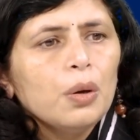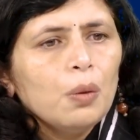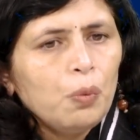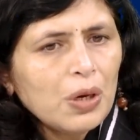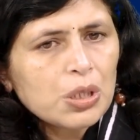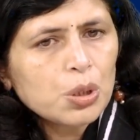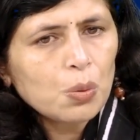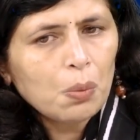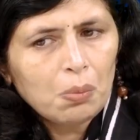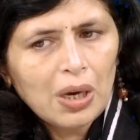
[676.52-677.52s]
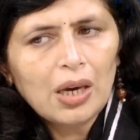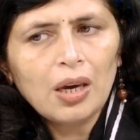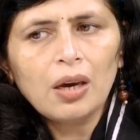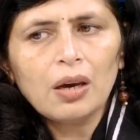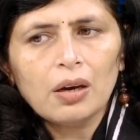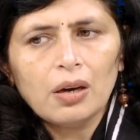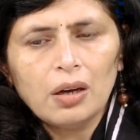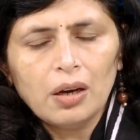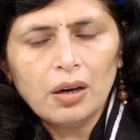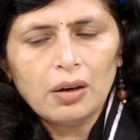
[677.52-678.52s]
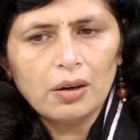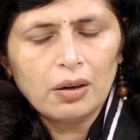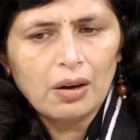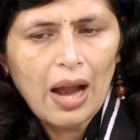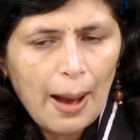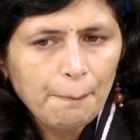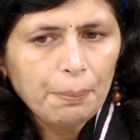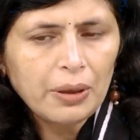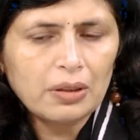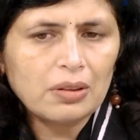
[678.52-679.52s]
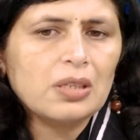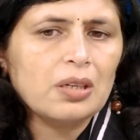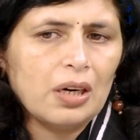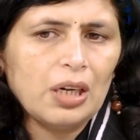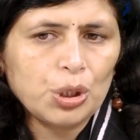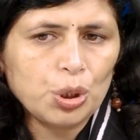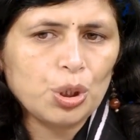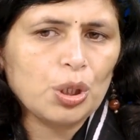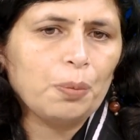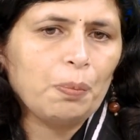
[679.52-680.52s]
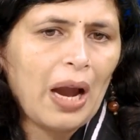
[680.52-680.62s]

which may hamper this relationship,